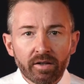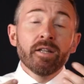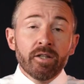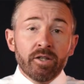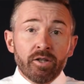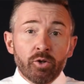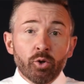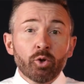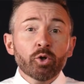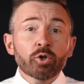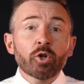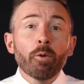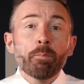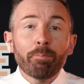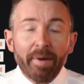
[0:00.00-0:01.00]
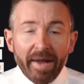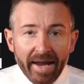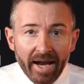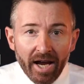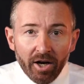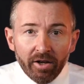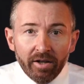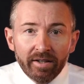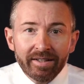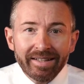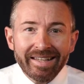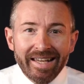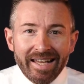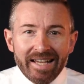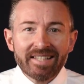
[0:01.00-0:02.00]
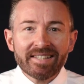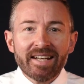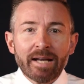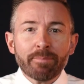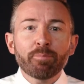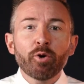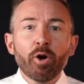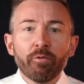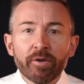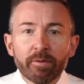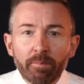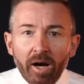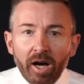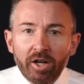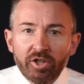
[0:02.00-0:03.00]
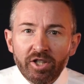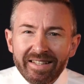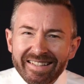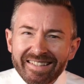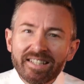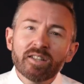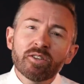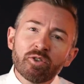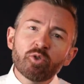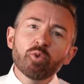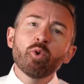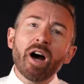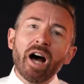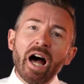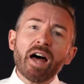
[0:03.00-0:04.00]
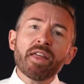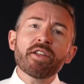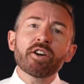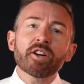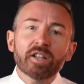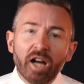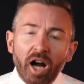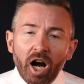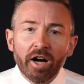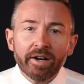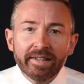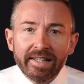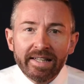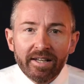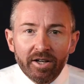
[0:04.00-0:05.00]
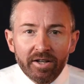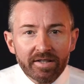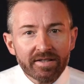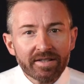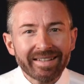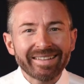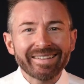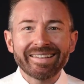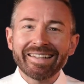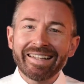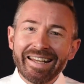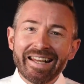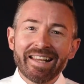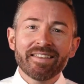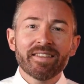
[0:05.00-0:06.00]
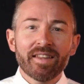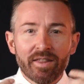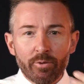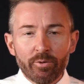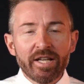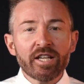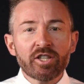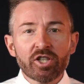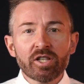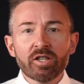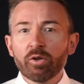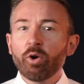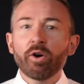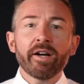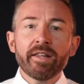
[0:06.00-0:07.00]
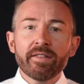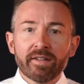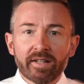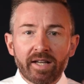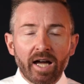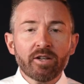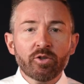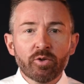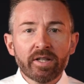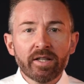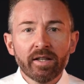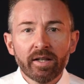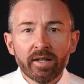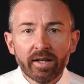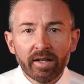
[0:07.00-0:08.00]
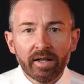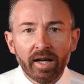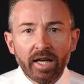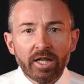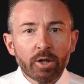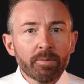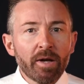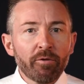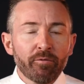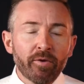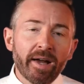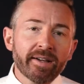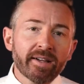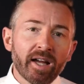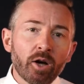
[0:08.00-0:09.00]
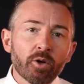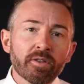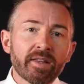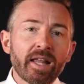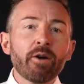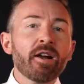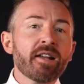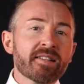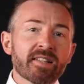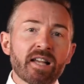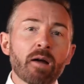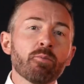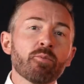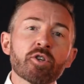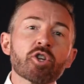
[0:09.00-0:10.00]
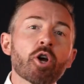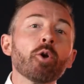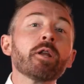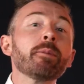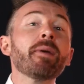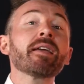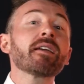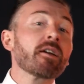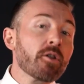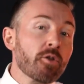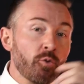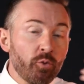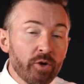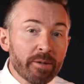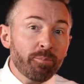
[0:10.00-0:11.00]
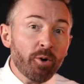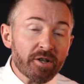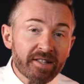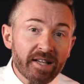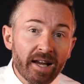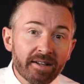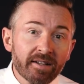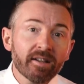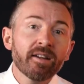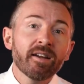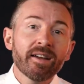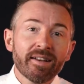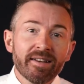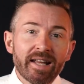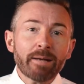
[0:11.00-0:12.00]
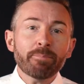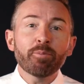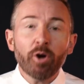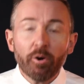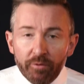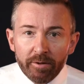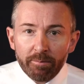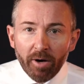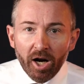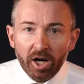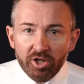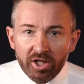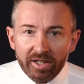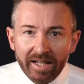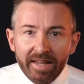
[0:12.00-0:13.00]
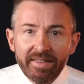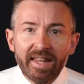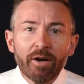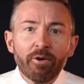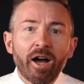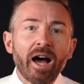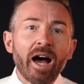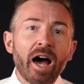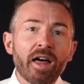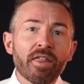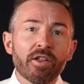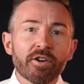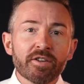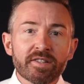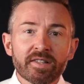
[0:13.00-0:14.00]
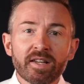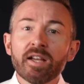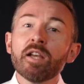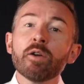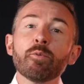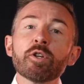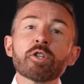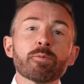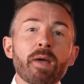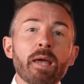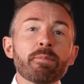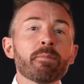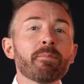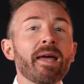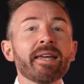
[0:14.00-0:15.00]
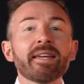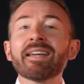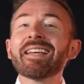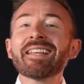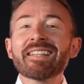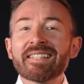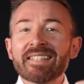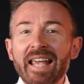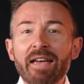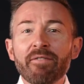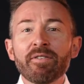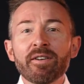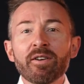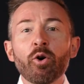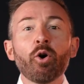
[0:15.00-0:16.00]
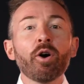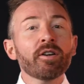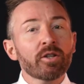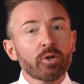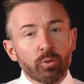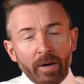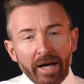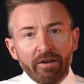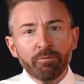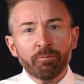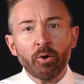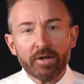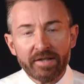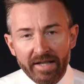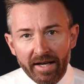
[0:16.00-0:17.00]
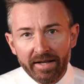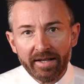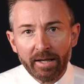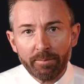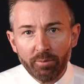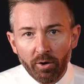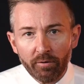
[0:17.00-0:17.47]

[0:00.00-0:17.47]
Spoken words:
You could compare his net profit margins to other car dealers in the region or in the country, and you may find out there are some which only make 3% net profit margin, and there are others which maybe make 7 or 12% net profit